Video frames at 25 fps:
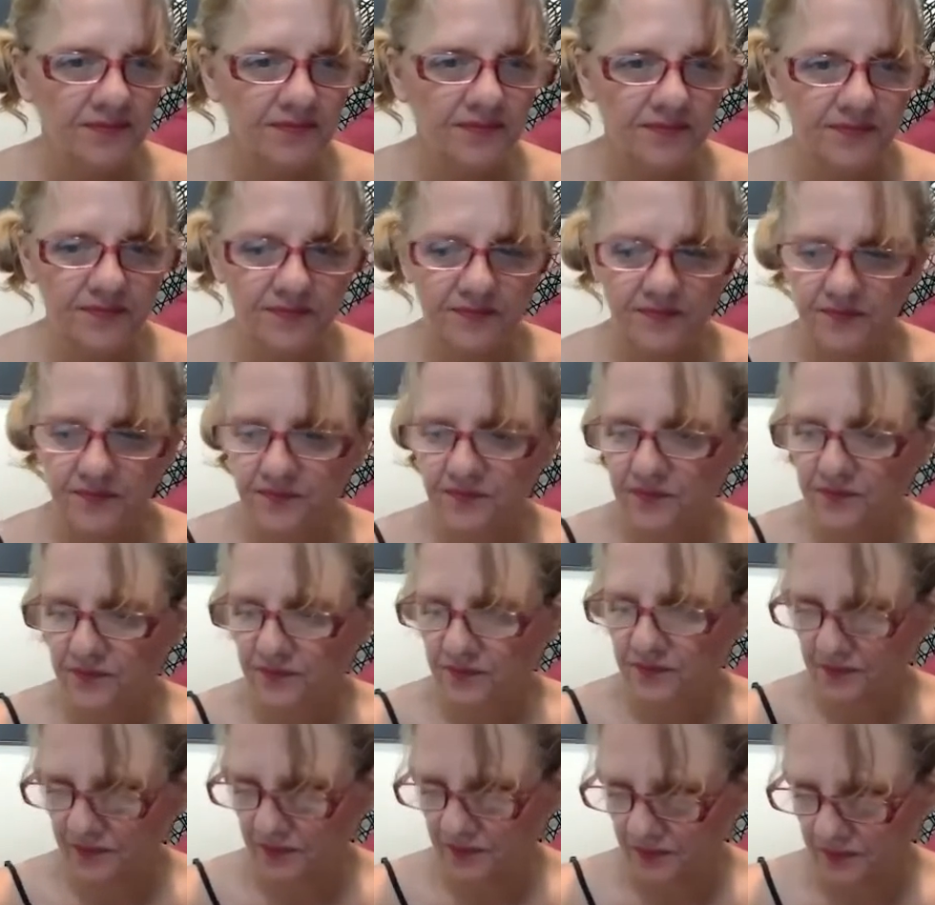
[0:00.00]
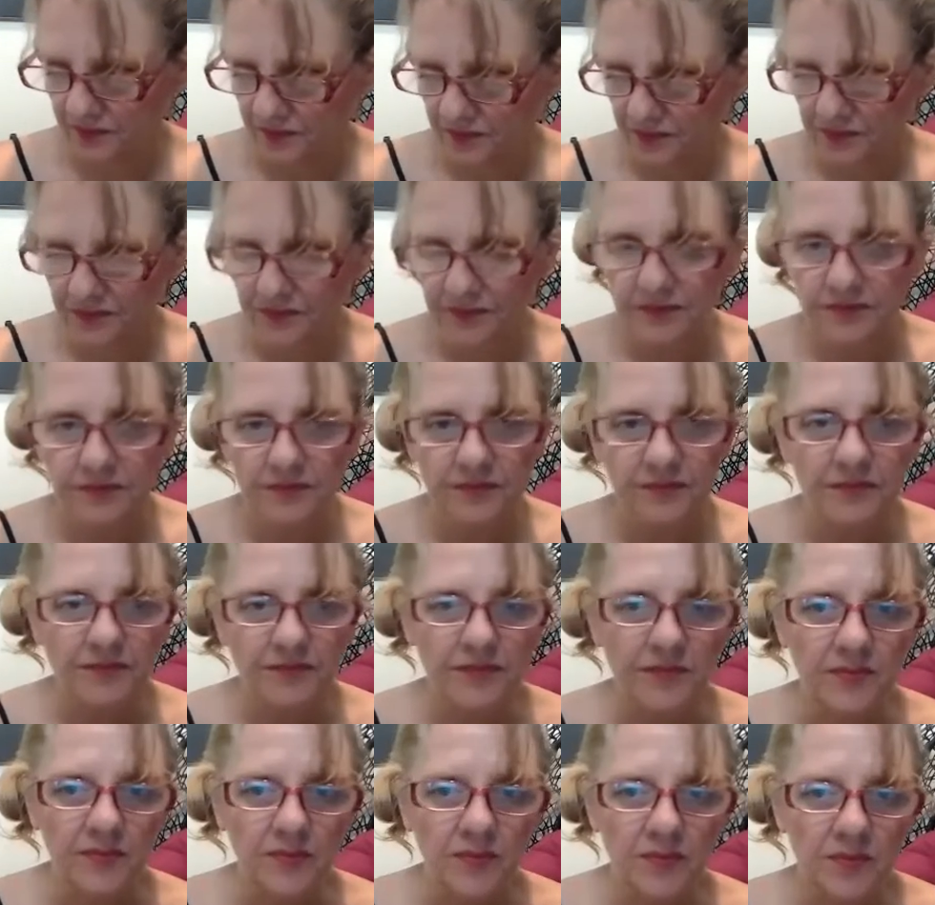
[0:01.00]

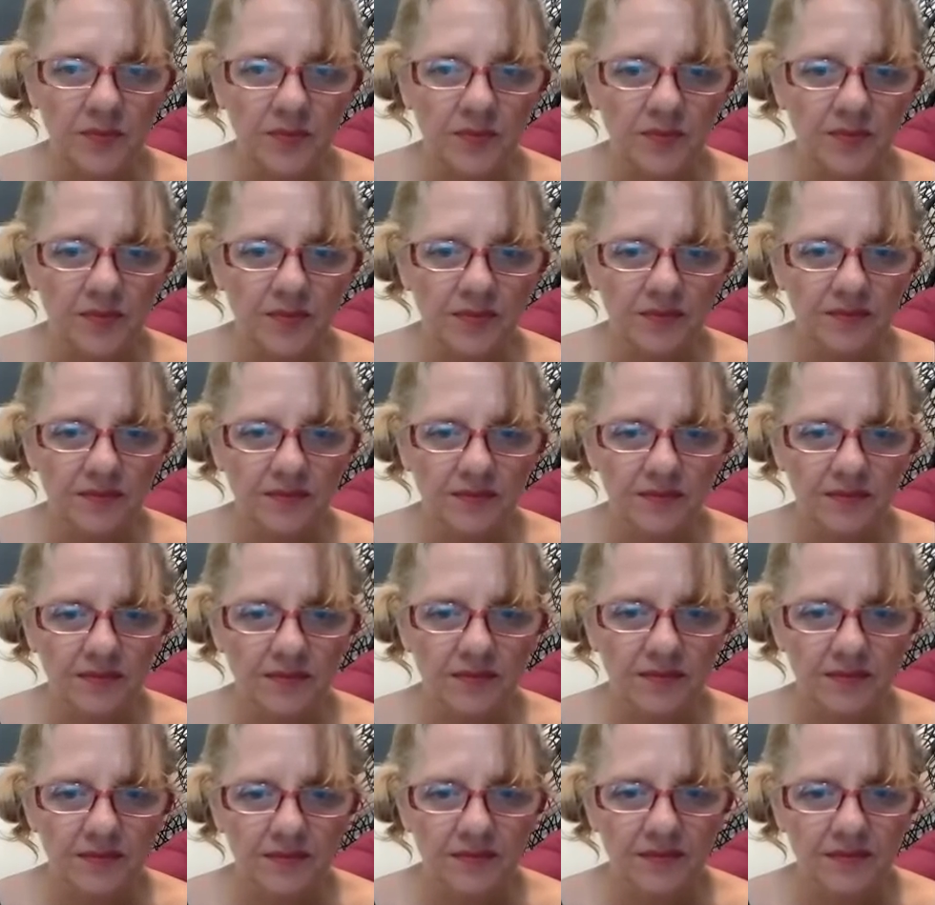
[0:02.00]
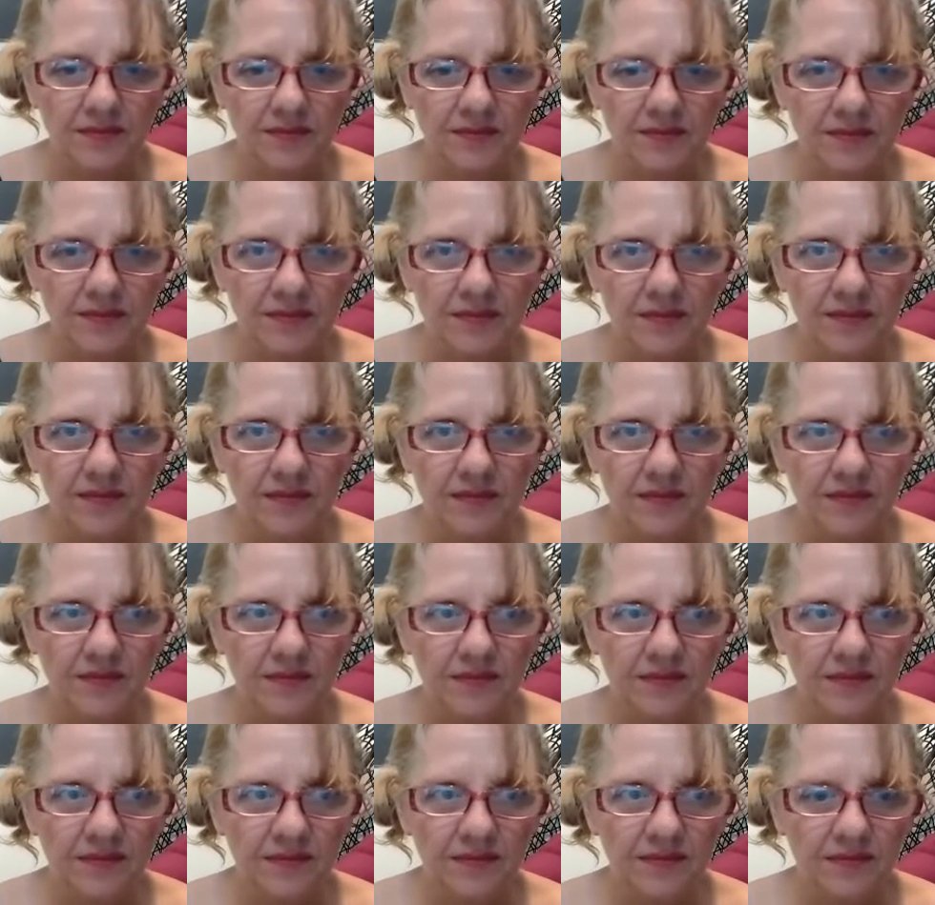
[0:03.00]

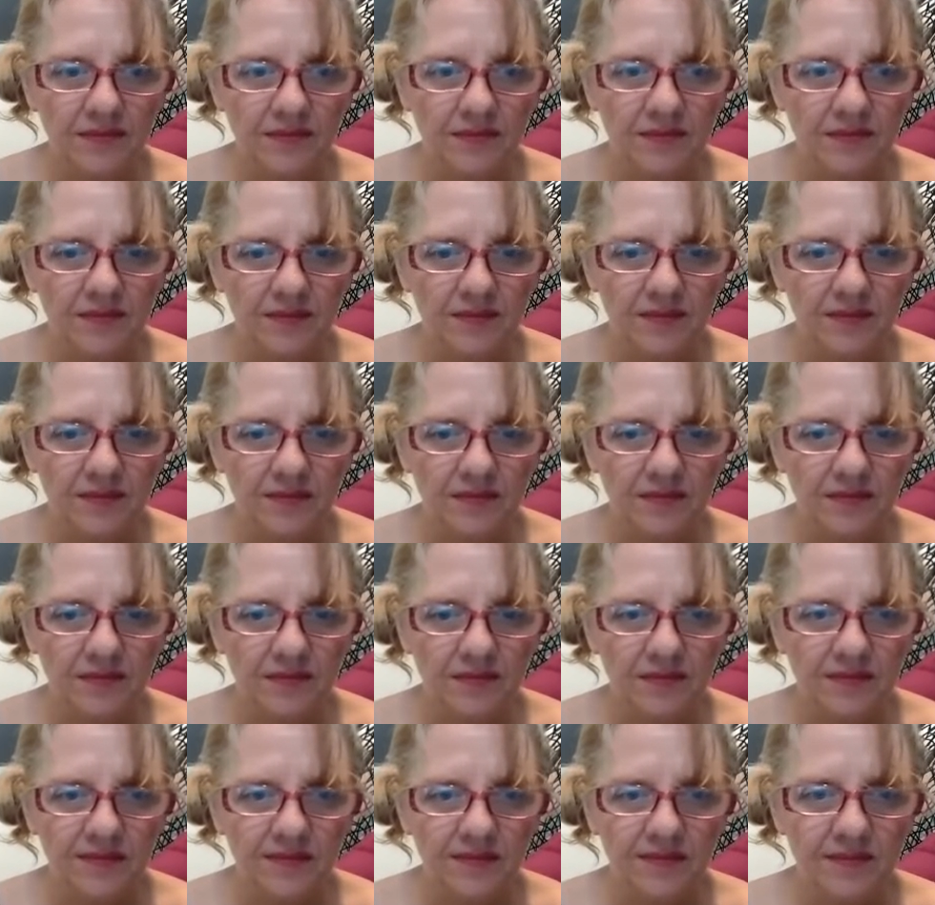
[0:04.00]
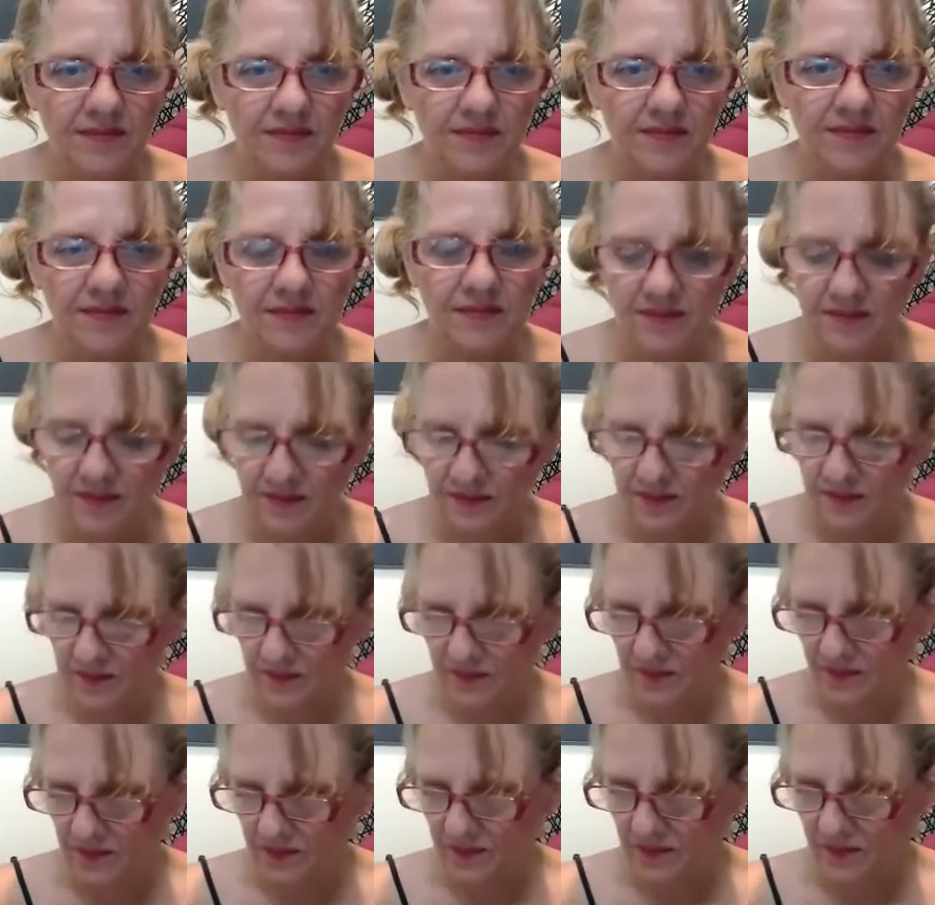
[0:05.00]

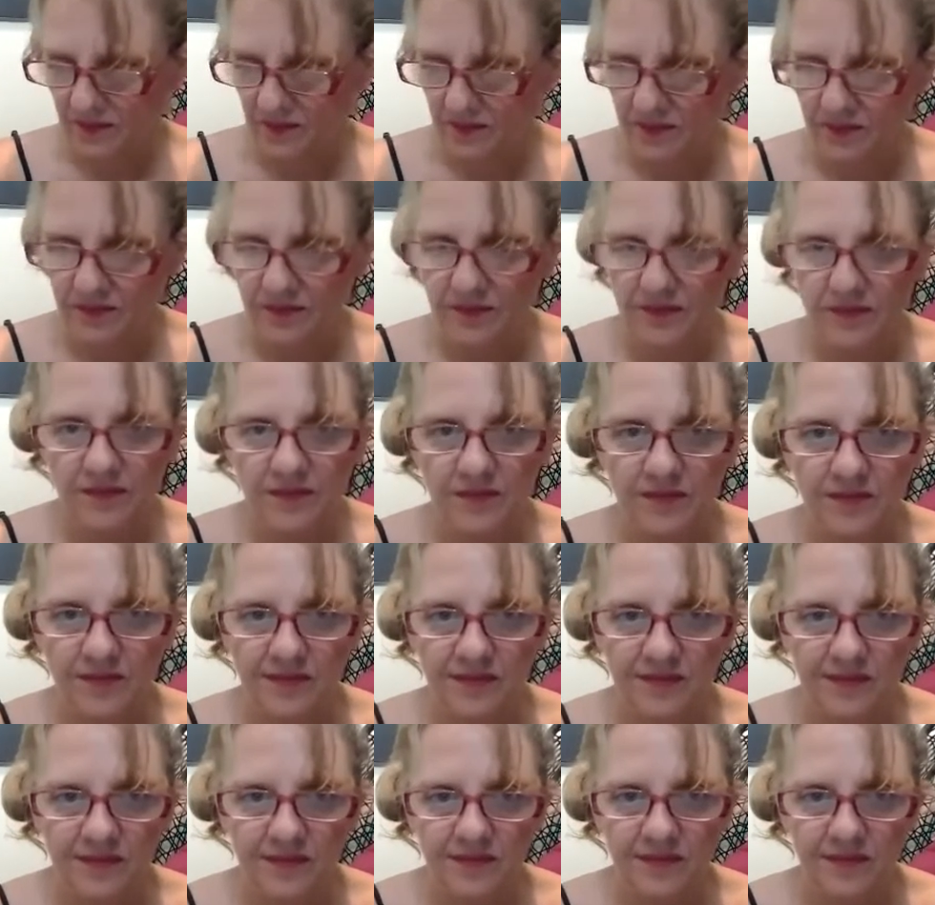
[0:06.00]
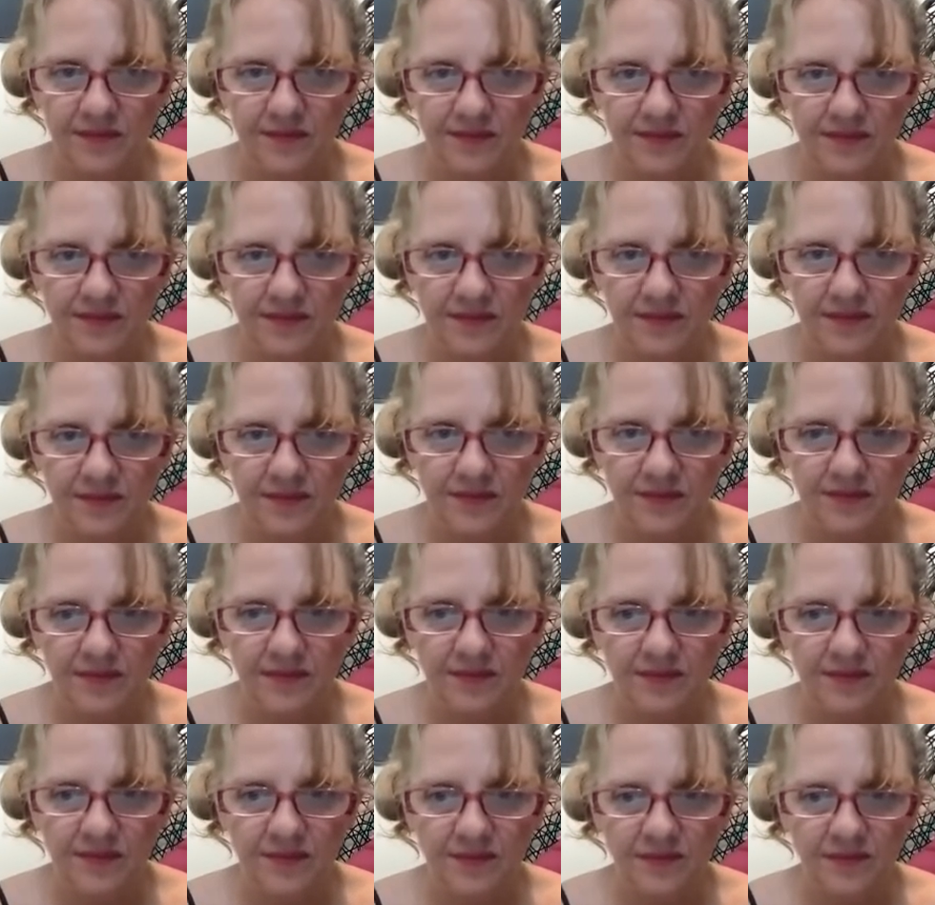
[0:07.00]
(silent)